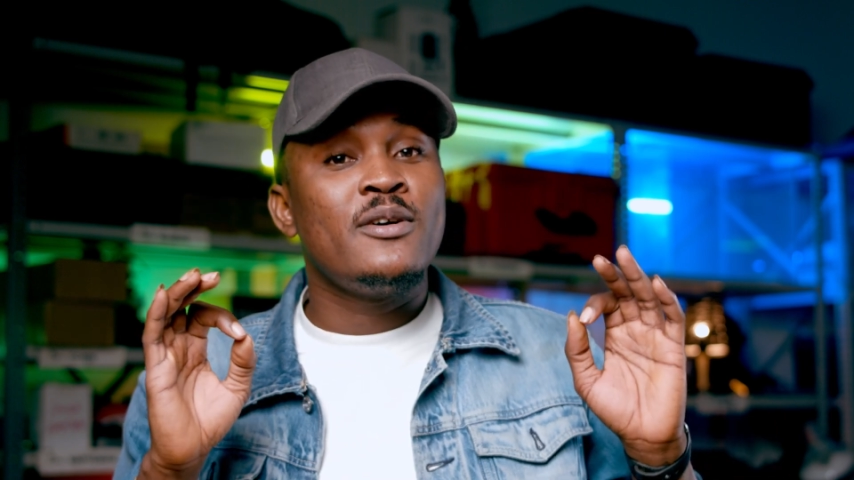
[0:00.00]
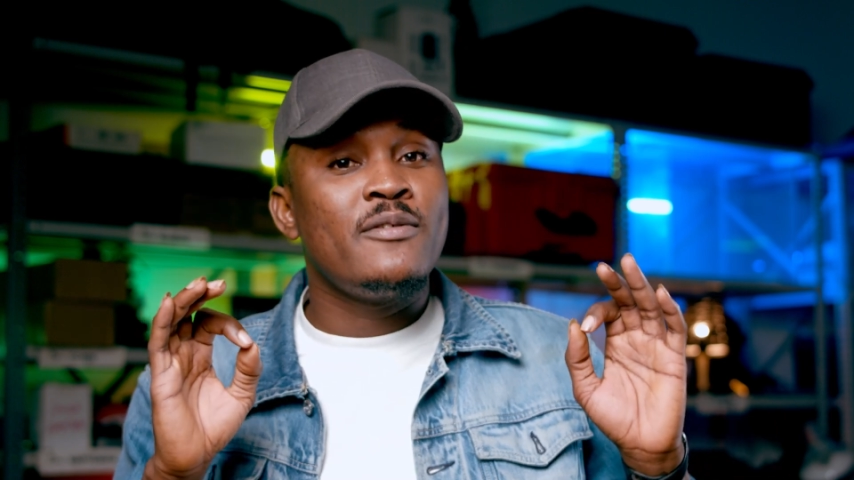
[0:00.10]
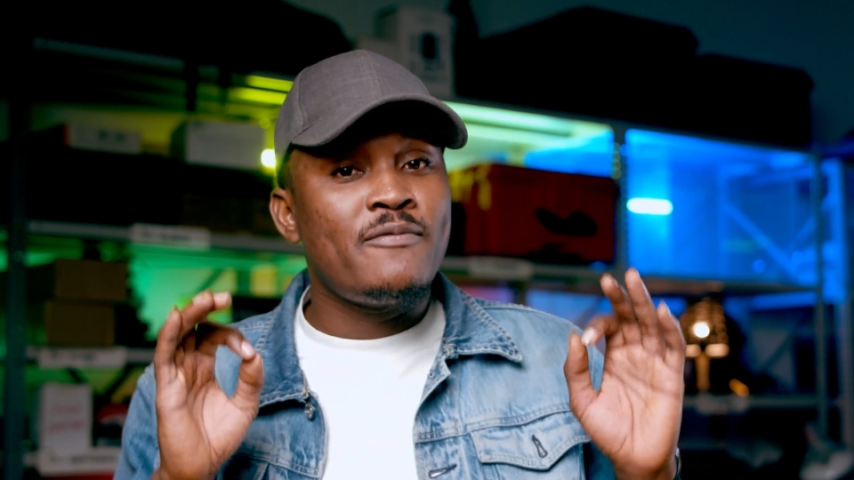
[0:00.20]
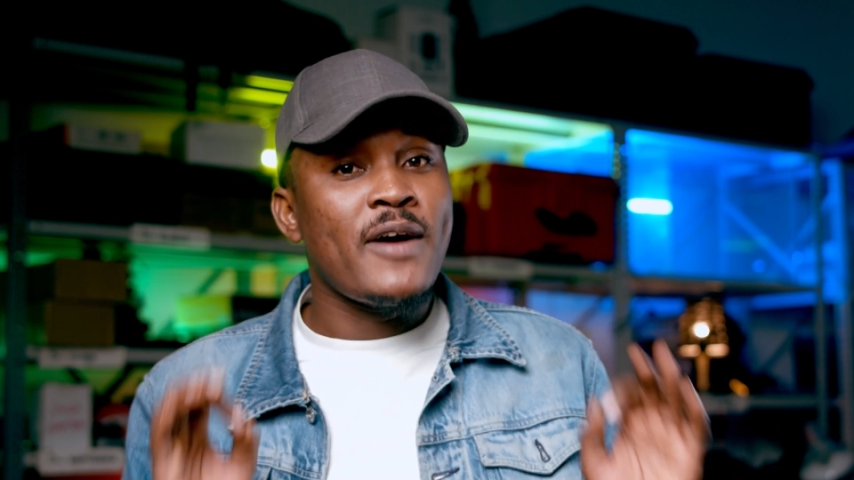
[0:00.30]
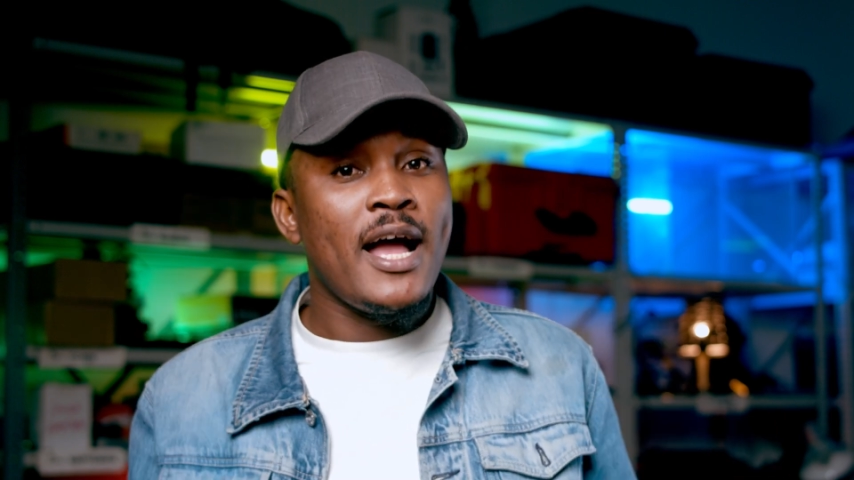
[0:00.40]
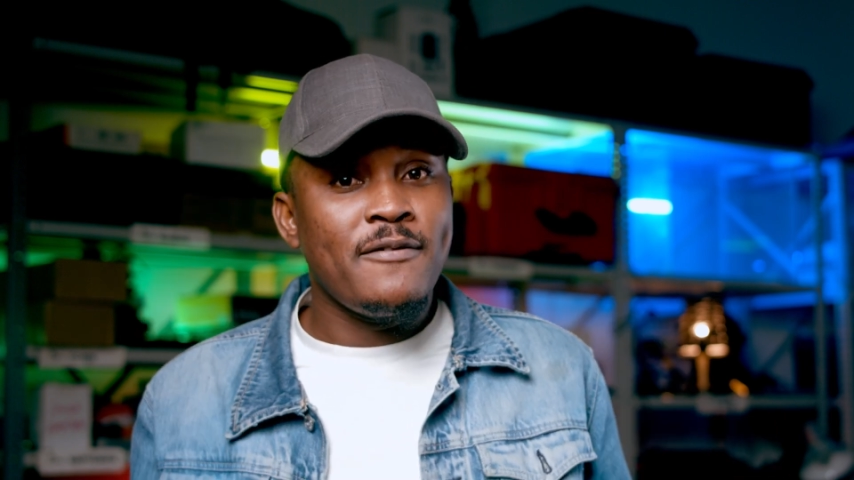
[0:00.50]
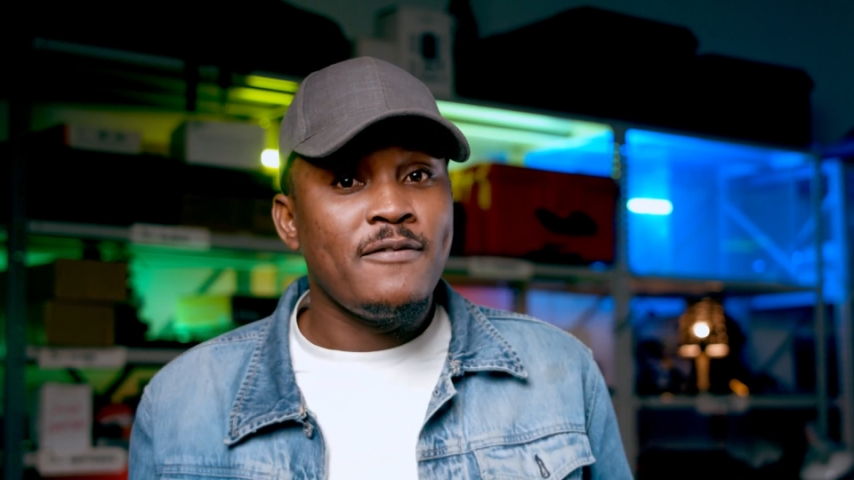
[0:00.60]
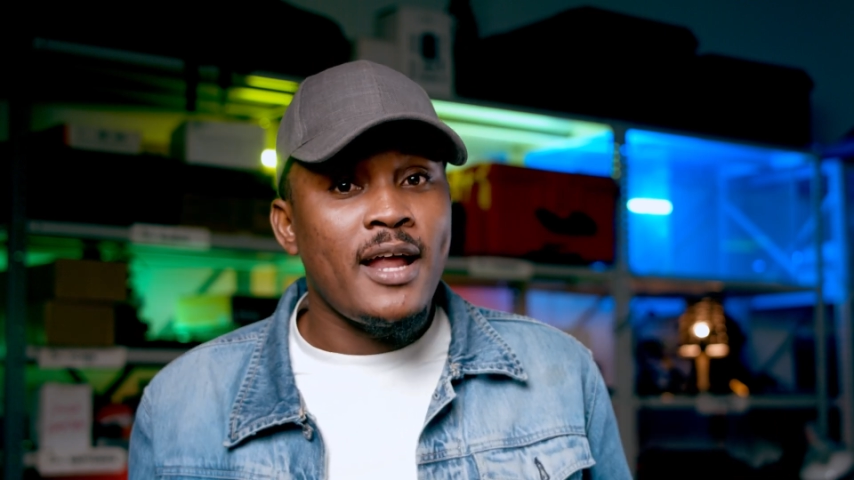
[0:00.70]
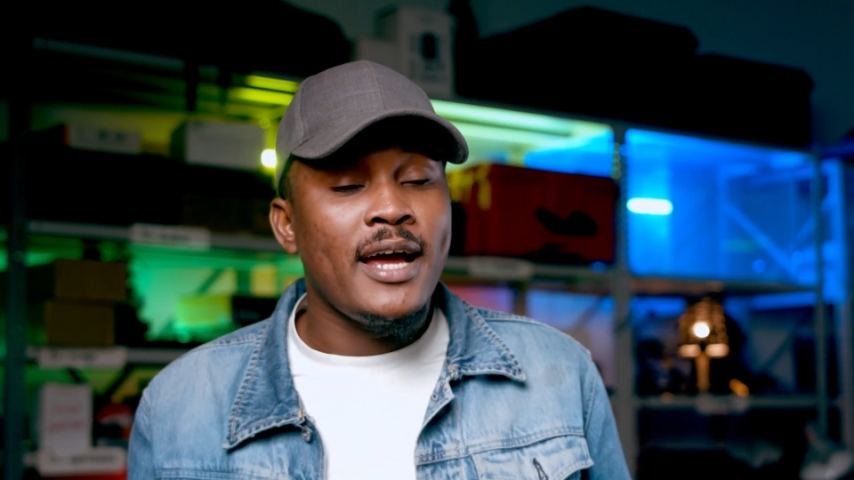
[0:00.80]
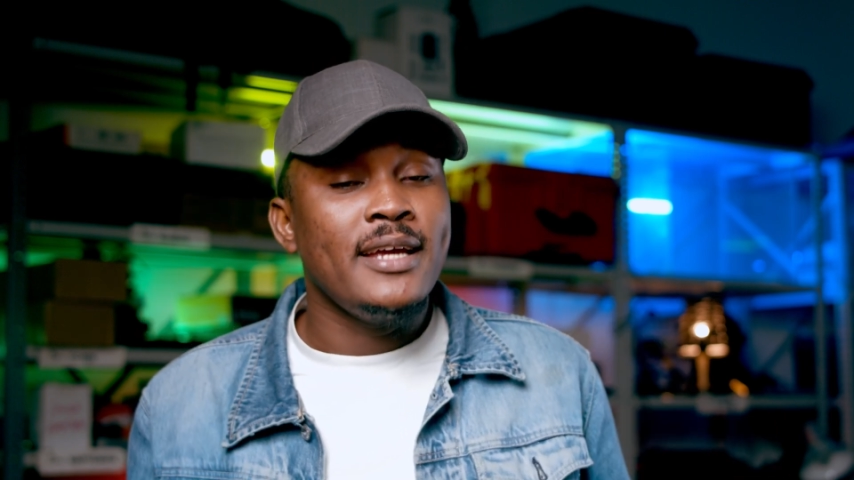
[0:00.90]

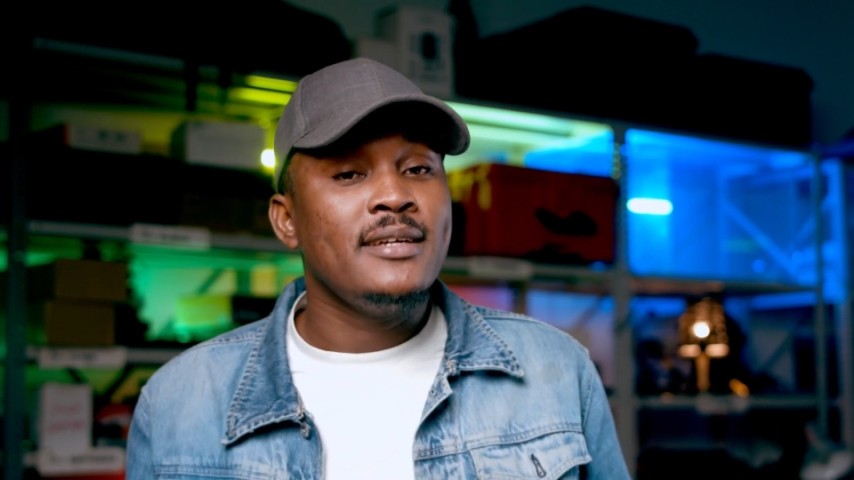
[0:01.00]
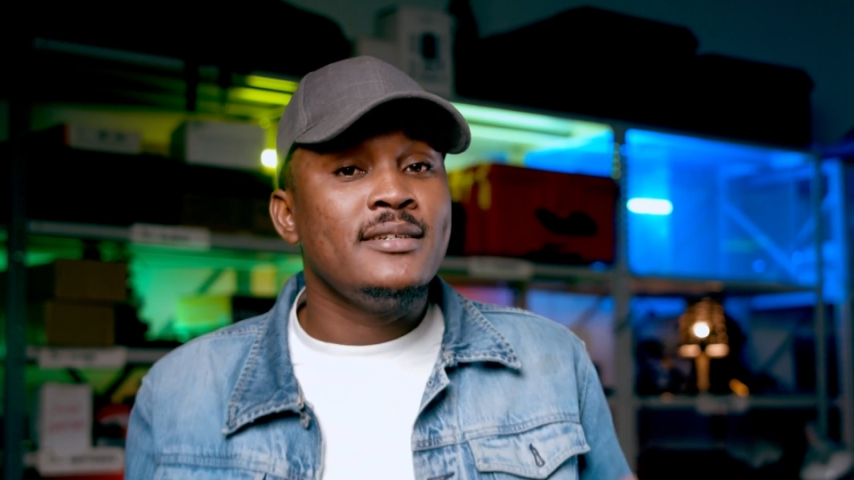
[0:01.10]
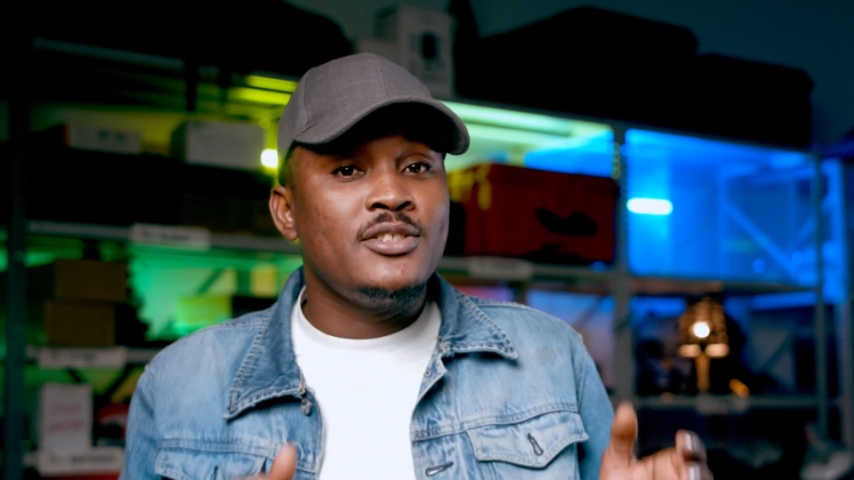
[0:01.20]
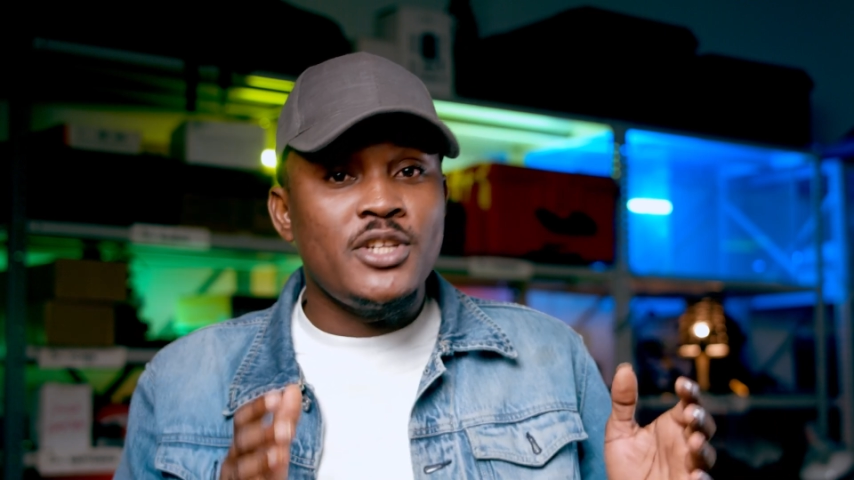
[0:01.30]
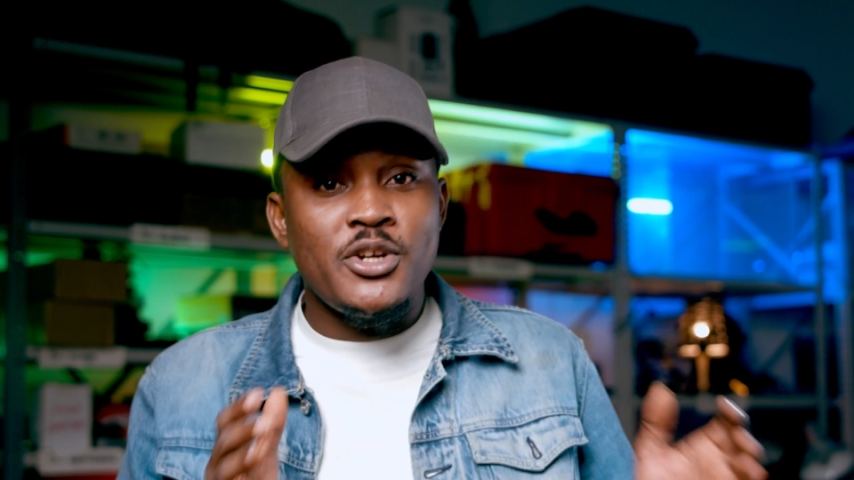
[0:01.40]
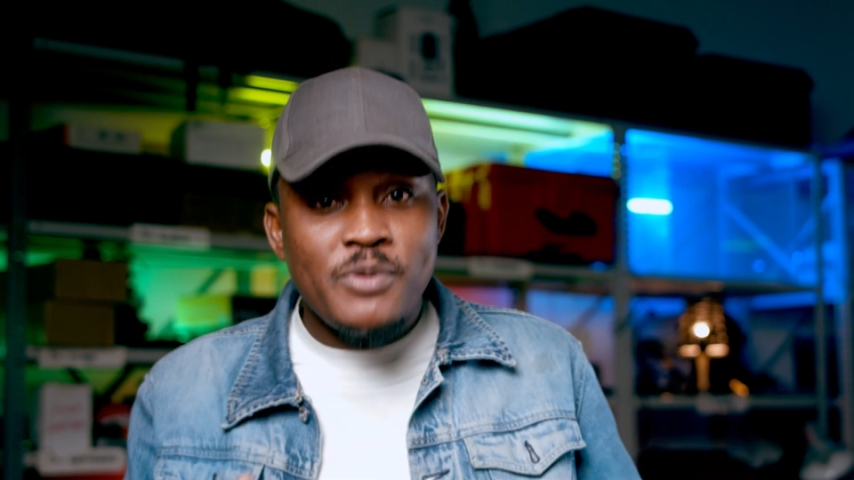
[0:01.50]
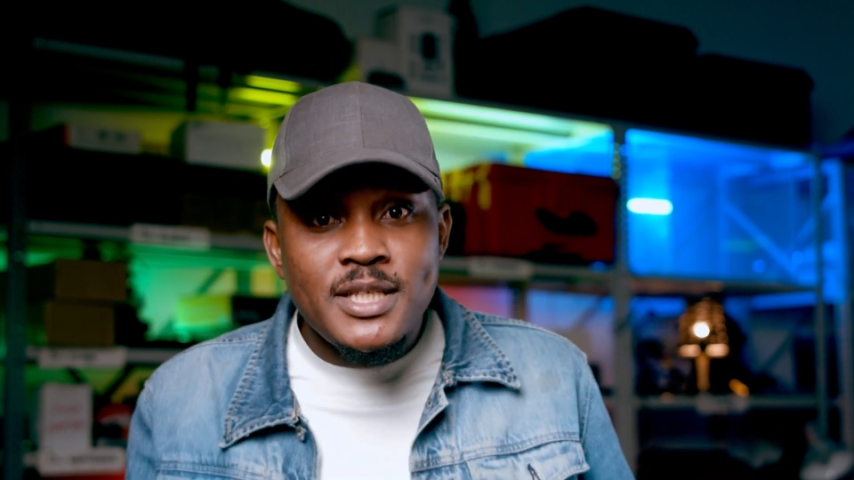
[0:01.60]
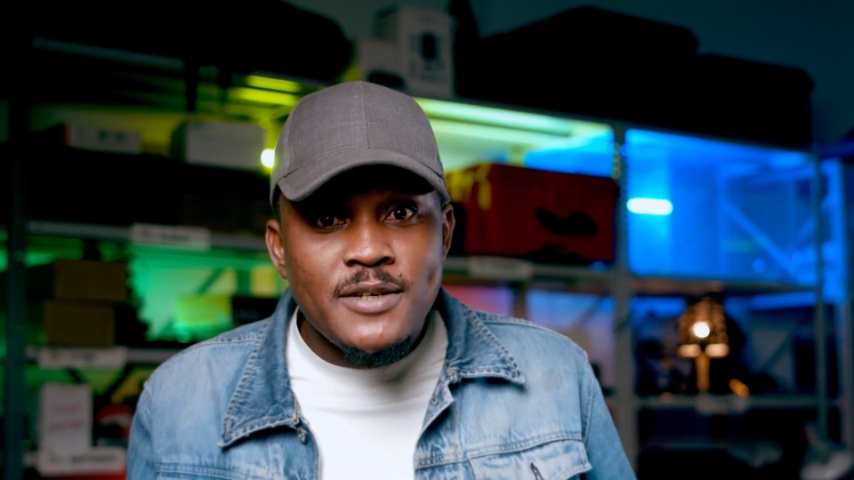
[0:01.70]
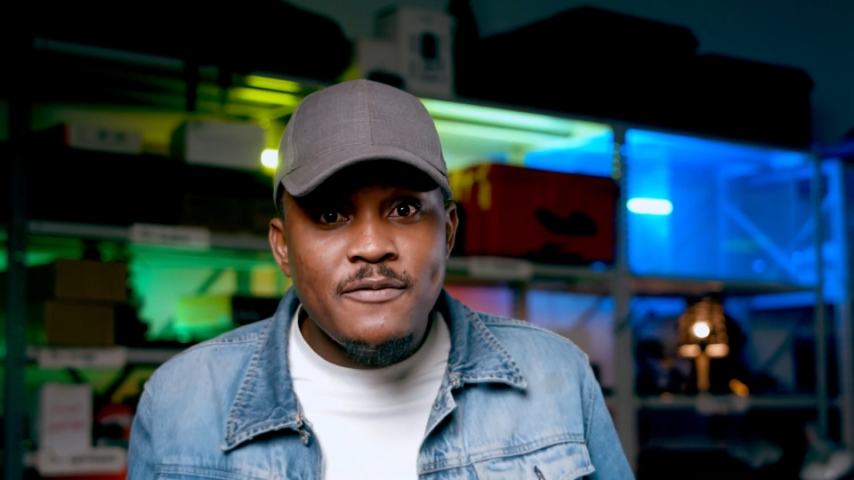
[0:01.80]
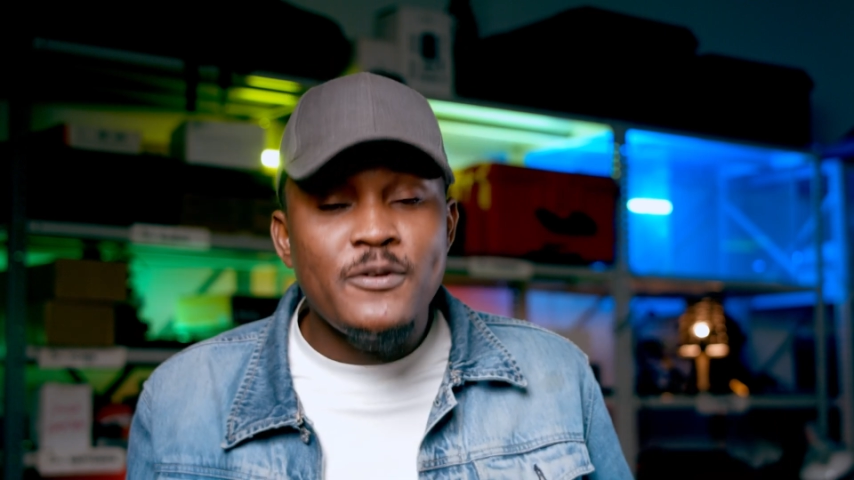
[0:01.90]
Firefly, generative